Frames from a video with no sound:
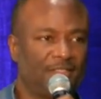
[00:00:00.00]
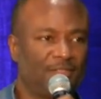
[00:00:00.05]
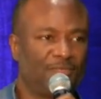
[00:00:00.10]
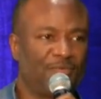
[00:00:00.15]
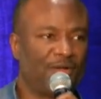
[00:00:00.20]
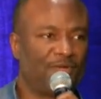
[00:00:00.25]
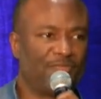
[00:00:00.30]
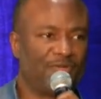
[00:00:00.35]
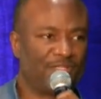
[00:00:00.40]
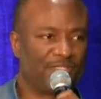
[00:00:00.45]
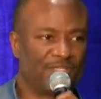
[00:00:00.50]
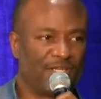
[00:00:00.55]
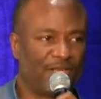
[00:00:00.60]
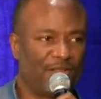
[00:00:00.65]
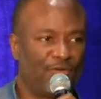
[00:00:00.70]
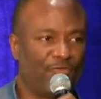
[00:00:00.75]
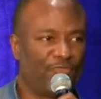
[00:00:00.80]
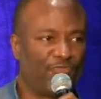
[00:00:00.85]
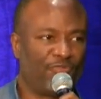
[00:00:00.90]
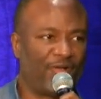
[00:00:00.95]
Whether it's
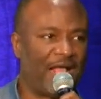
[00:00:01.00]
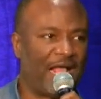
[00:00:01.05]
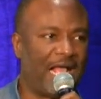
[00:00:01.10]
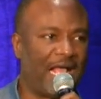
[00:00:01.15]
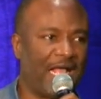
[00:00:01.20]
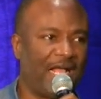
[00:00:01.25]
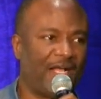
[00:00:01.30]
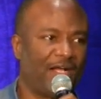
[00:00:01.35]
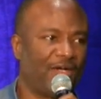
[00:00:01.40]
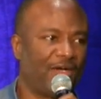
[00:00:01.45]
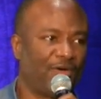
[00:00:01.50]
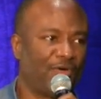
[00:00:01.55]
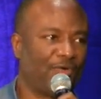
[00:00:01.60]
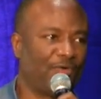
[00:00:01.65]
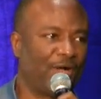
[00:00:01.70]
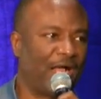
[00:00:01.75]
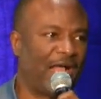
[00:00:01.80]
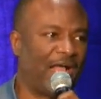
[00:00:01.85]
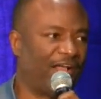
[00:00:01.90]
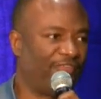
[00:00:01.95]
low fire
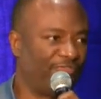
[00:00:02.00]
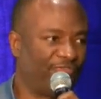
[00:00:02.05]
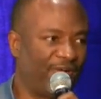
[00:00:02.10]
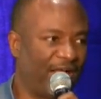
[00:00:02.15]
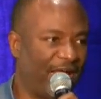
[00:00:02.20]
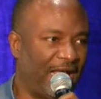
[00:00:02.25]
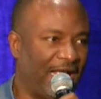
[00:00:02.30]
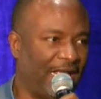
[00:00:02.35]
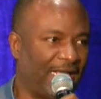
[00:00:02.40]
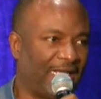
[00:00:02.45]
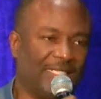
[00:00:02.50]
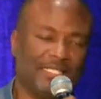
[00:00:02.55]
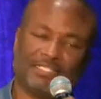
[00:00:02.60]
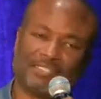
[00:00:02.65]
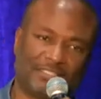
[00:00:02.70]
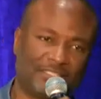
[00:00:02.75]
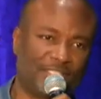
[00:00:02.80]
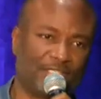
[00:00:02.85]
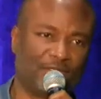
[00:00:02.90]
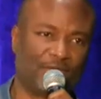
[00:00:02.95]
or high fire, it's
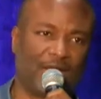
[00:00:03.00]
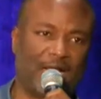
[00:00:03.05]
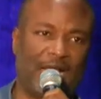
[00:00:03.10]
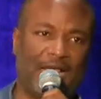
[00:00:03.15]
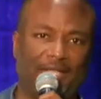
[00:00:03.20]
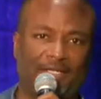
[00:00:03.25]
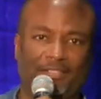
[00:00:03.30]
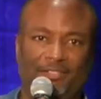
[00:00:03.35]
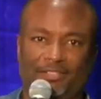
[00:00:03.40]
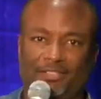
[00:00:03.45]
still hot."